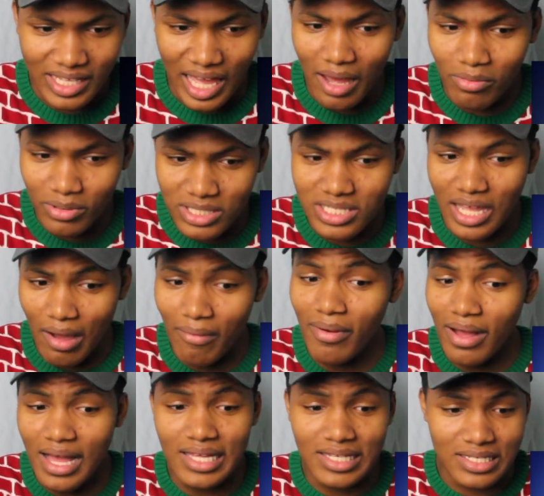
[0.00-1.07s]
that
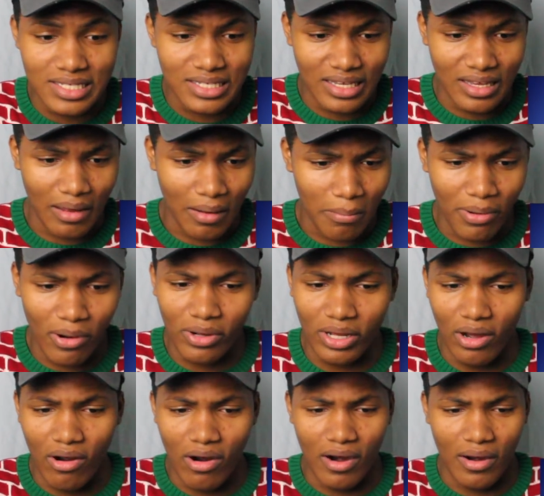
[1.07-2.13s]
was a
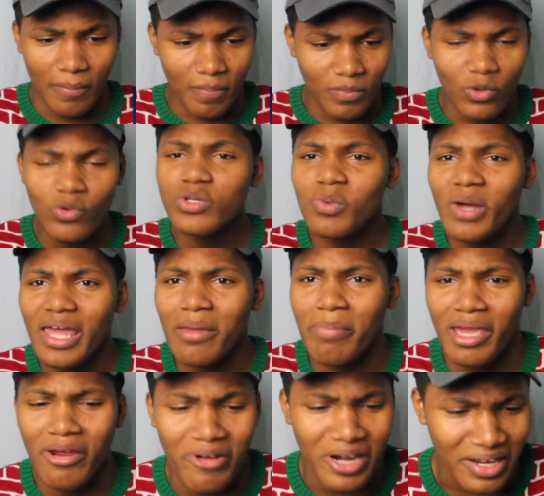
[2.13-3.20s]
broken arm. Who was Wade
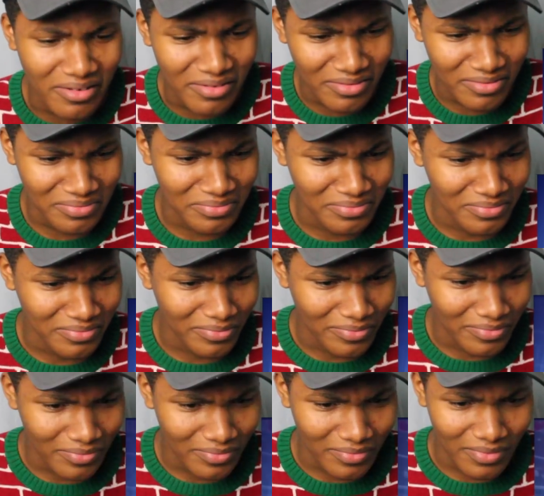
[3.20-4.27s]
Barrett?
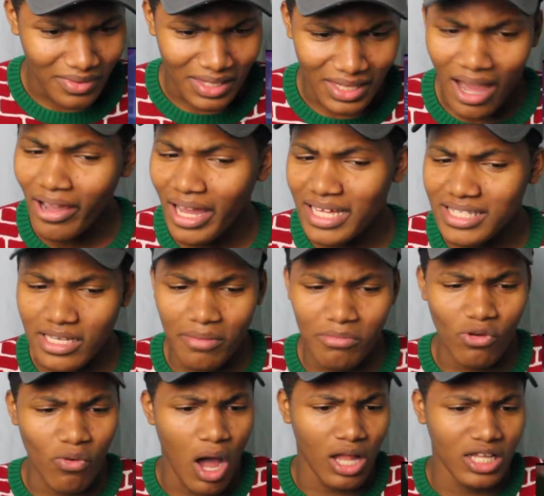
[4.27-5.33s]
Y'all gotta tell
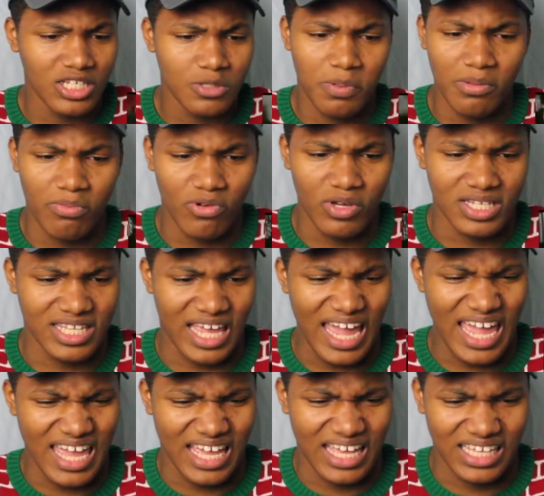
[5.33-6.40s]
me who all these people is.
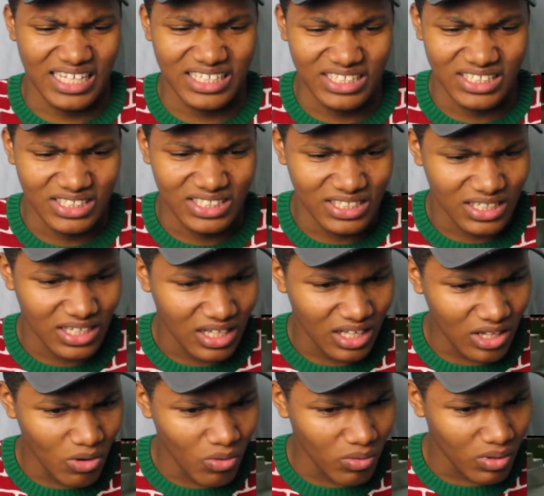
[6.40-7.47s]
Dang.
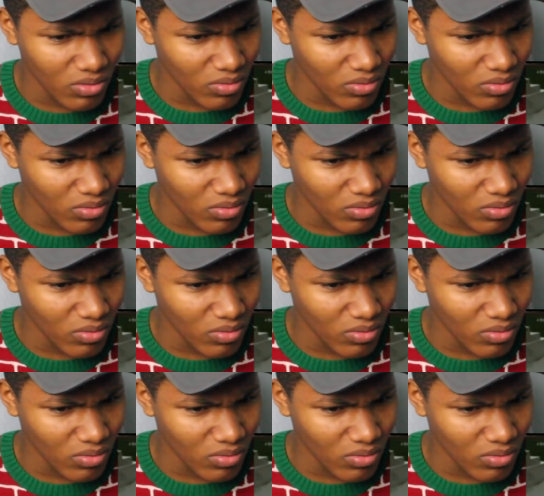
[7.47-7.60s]
Hold on,